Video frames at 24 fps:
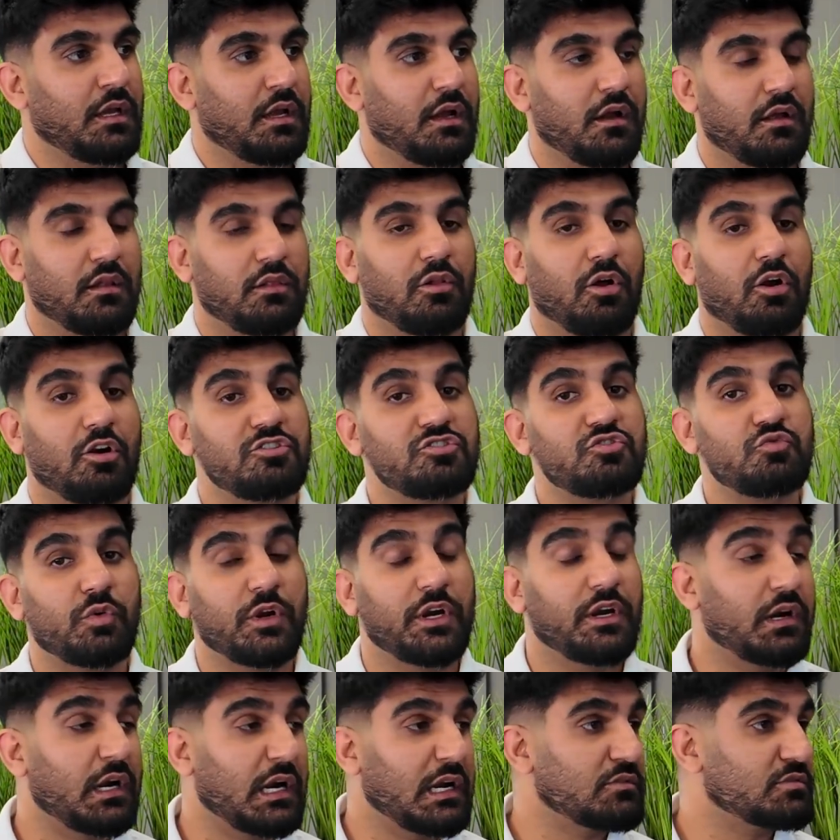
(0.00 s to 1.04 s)
Large
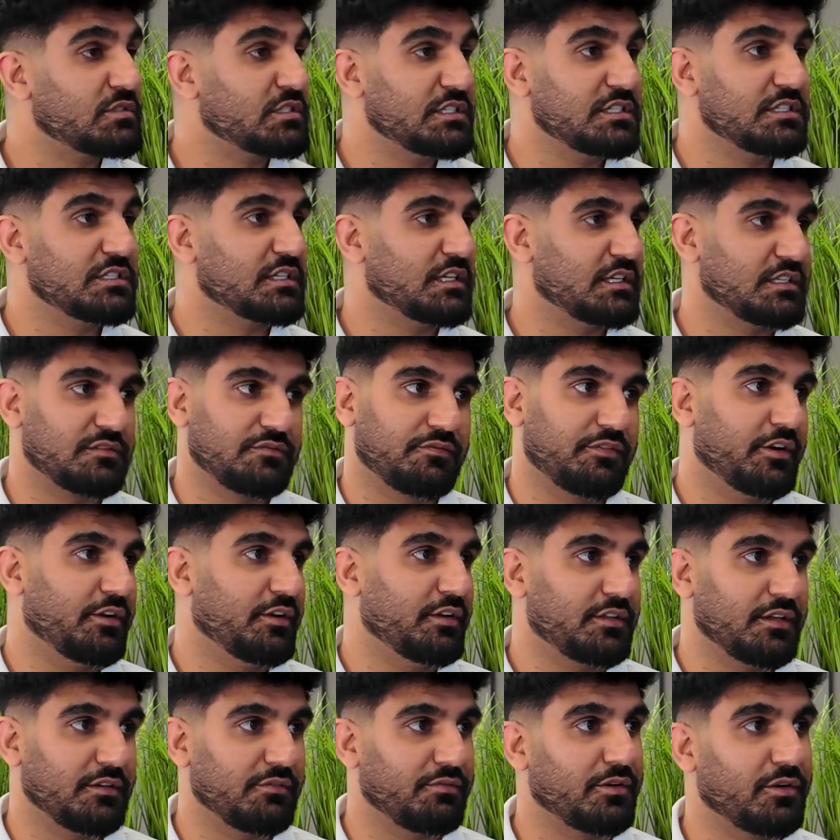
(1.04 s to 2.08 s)
warehouses, it's very
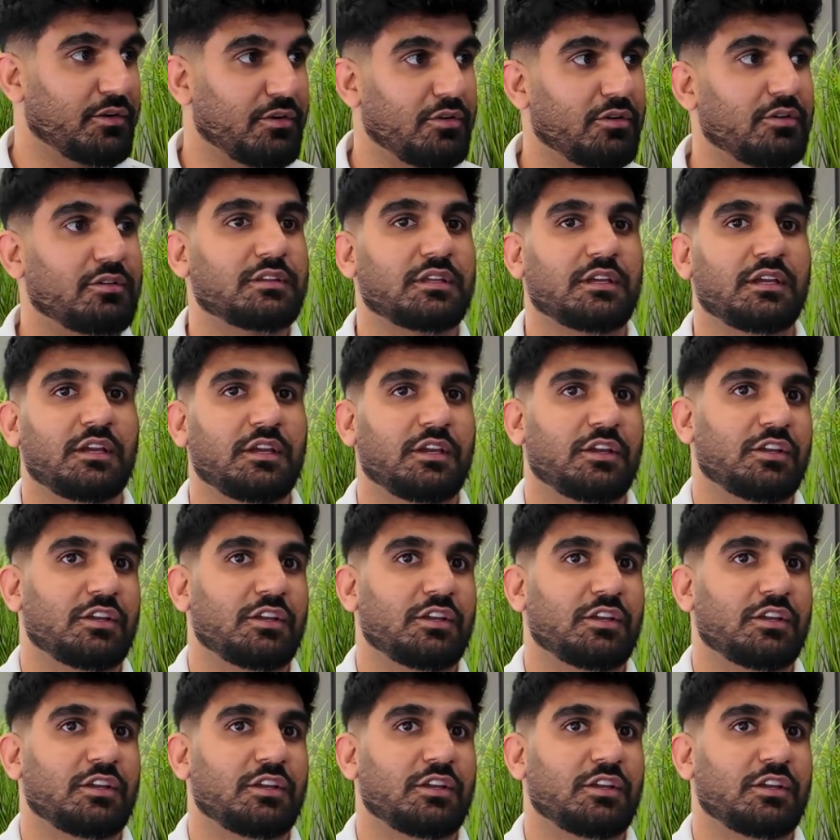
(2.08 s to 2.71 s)
difficult.